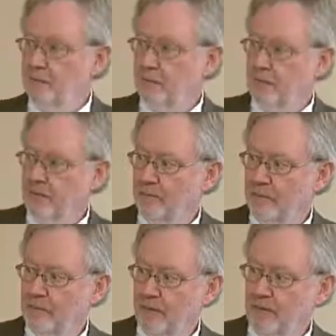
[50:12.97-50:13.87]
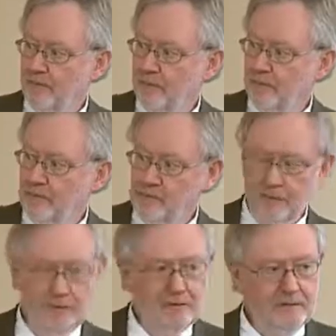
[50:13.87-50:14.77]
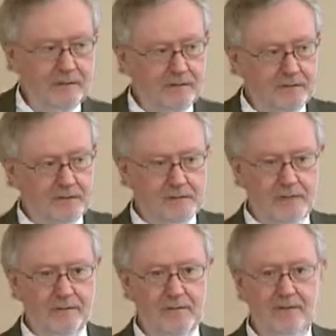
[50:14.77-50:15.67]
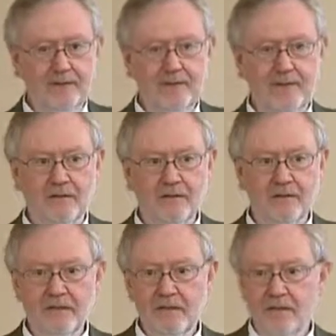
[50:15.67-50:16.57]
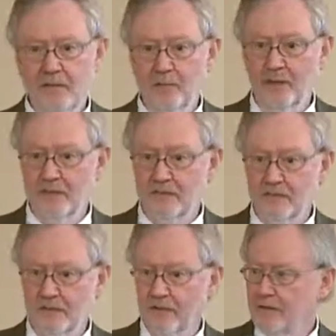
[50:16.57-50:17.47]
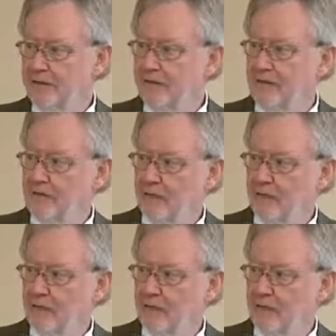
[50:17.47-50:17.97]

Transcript: trying to prepare and, and establish indicators and ways of starting to get